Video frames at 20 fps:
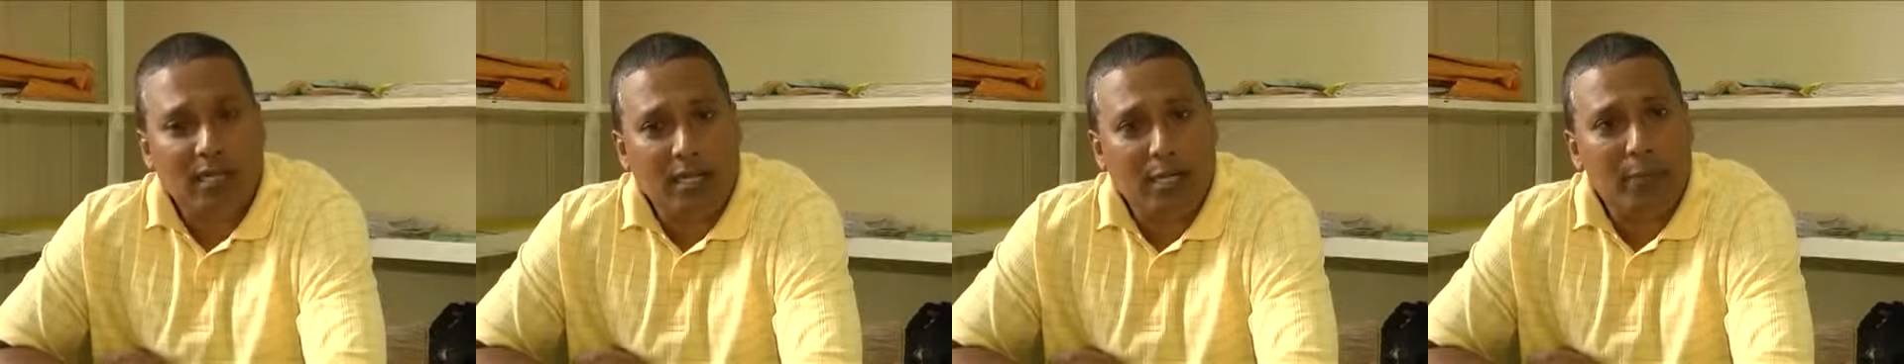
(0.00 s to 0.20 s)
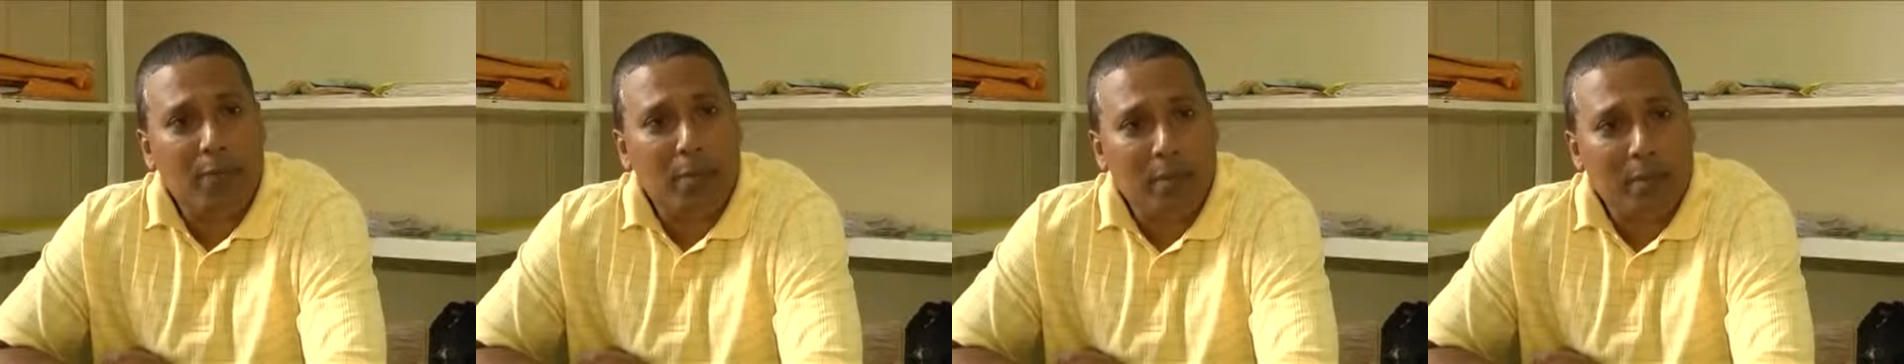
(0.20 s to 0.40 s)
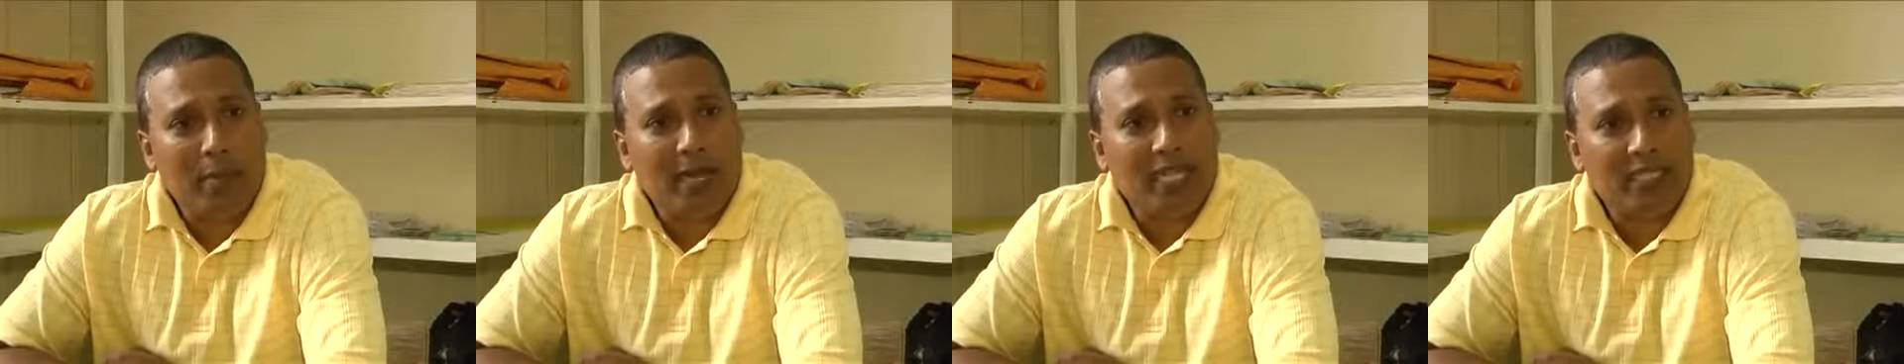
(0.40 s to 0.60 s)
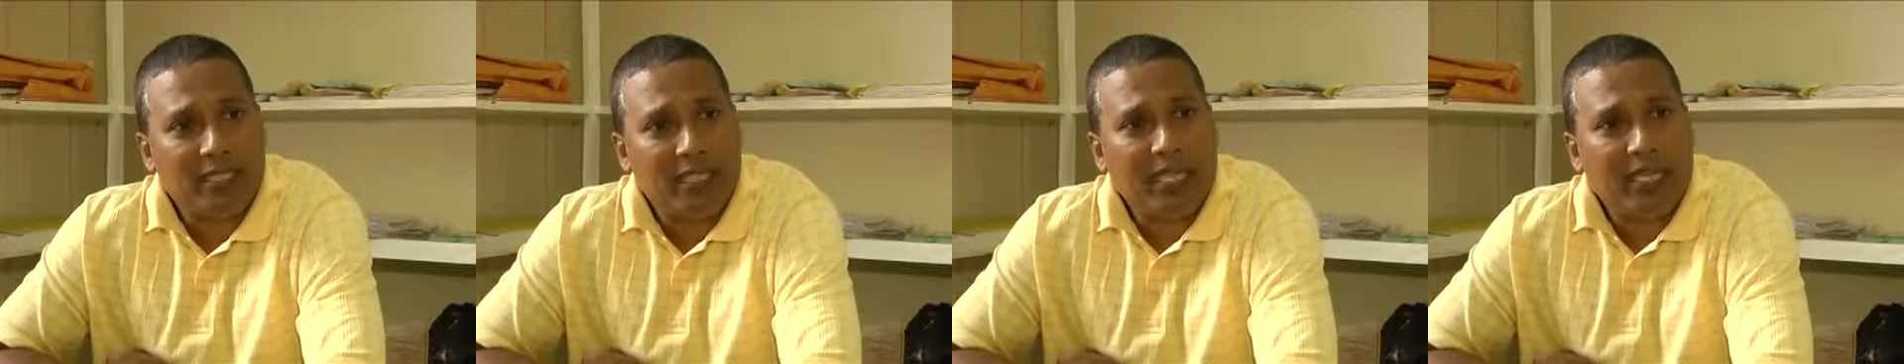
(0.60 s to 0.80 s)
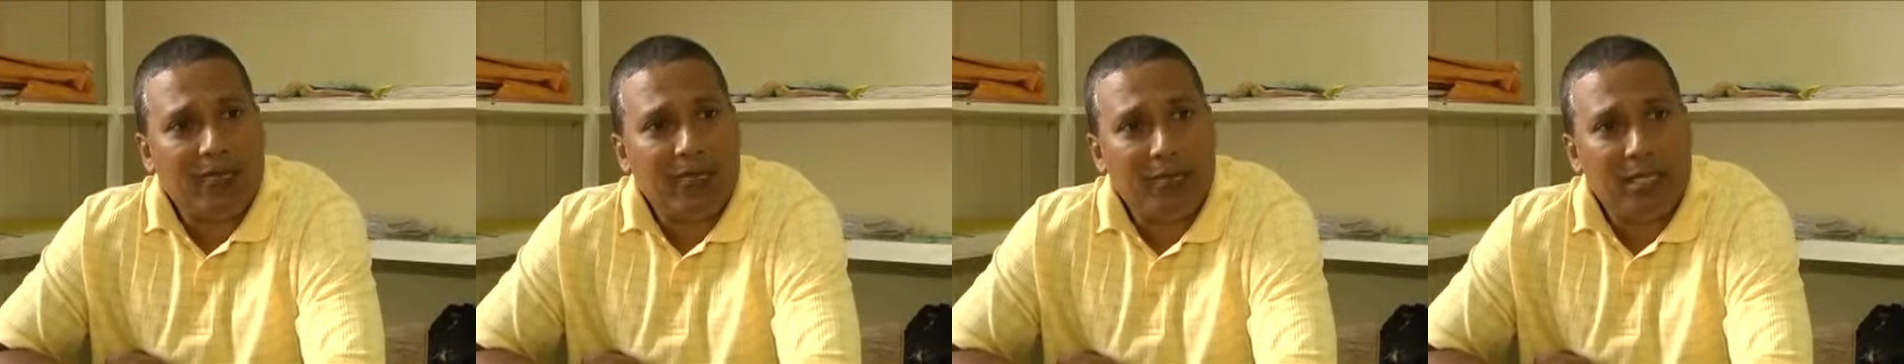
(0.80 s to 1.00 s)
Labour
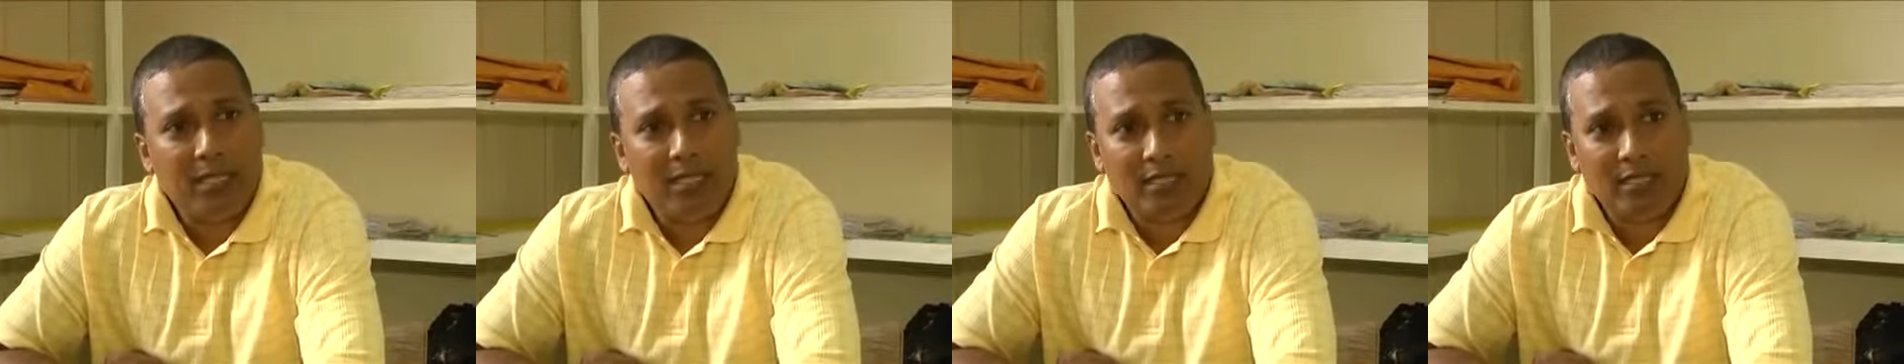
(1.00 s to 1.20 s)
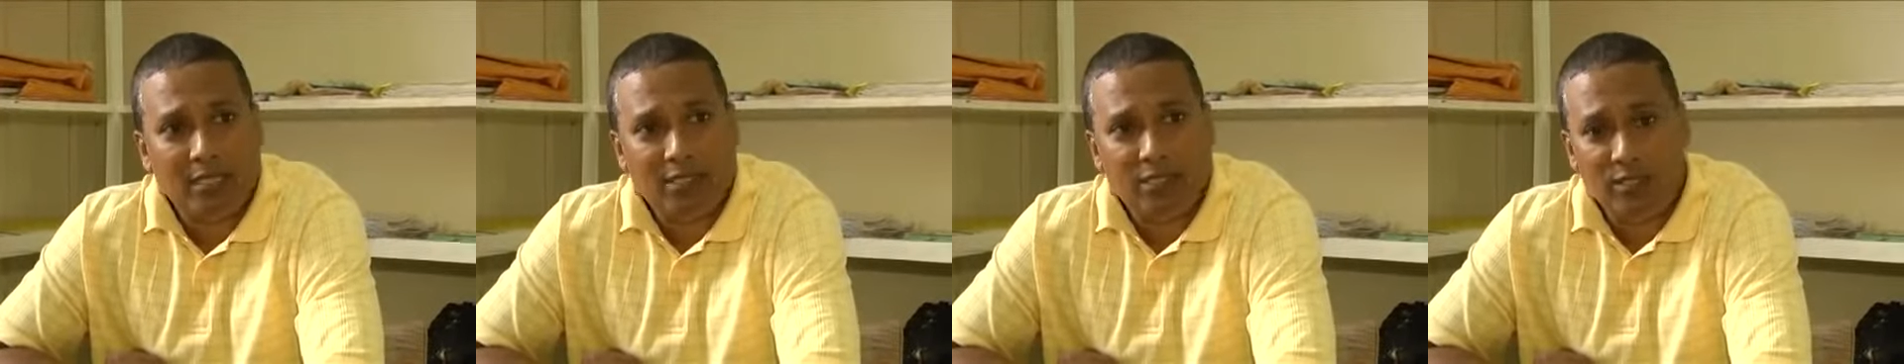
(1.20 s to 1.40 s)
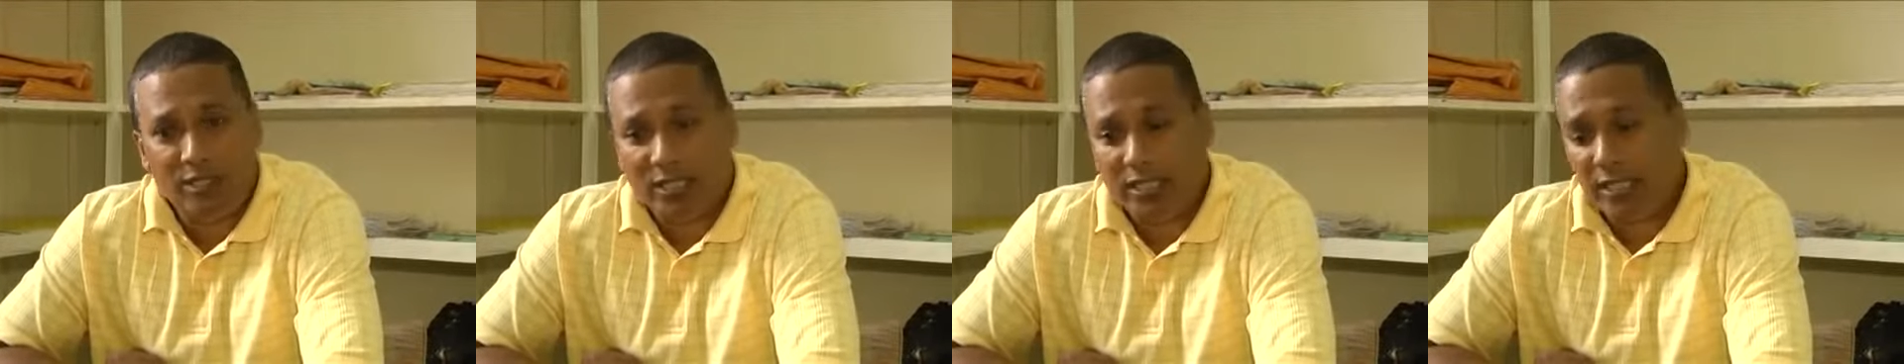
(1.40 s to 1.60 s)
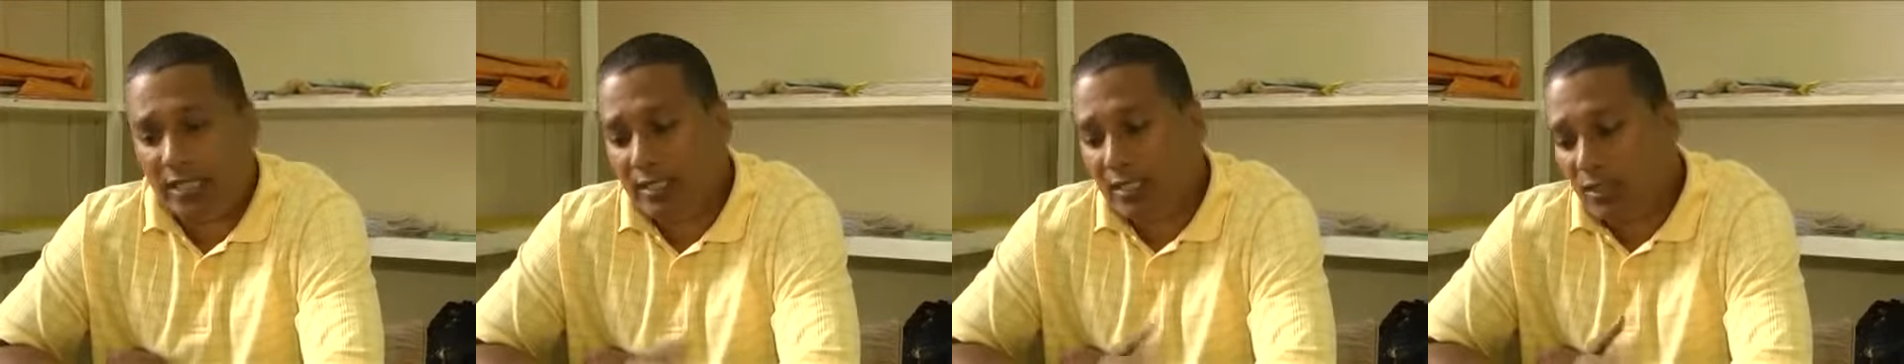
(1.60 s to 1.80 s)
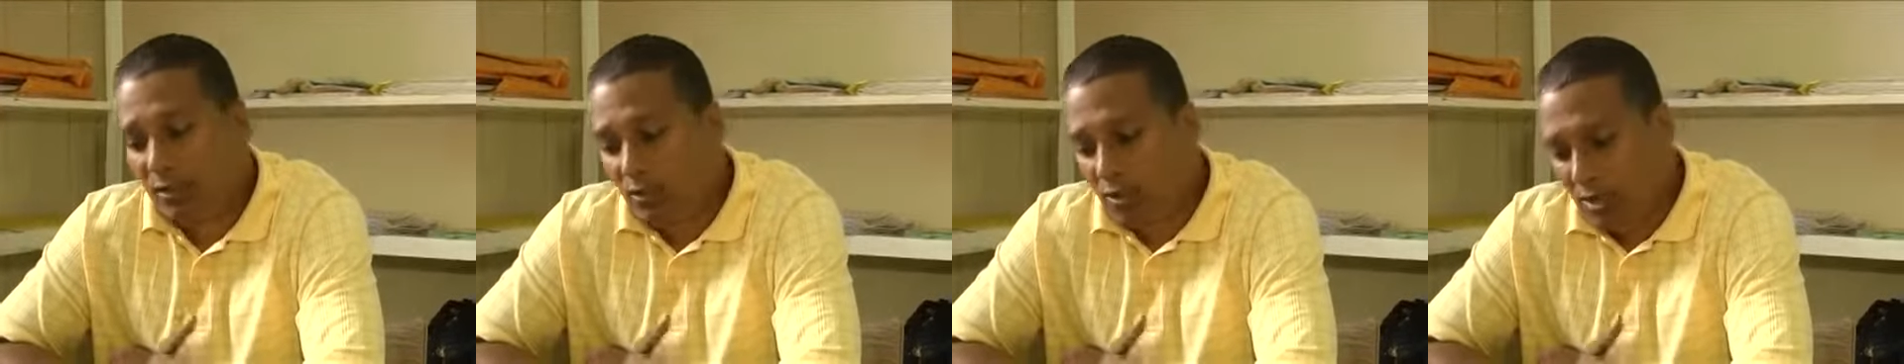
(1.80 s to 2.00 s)
Party
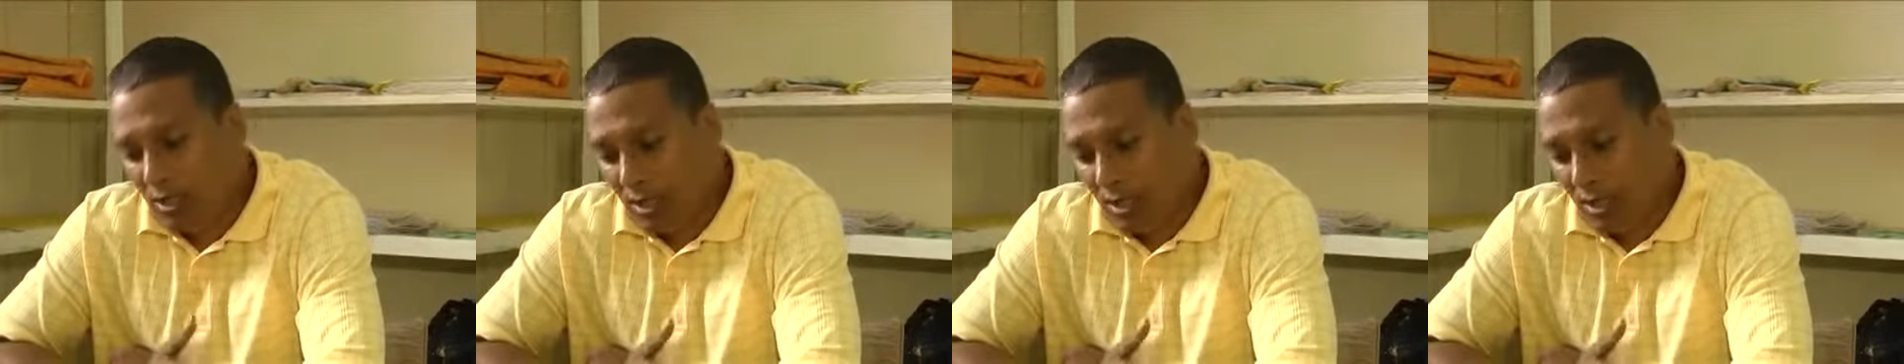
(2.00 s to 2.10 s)
administration to